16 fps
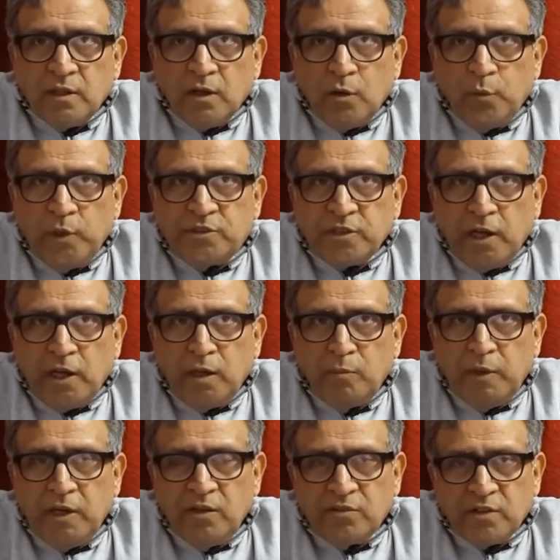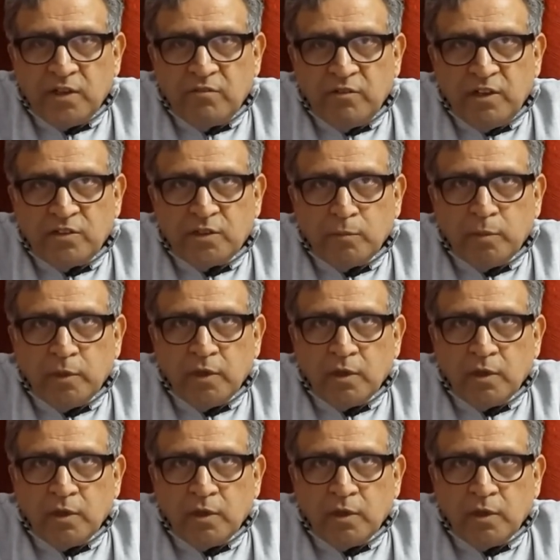Which enemy is invincible?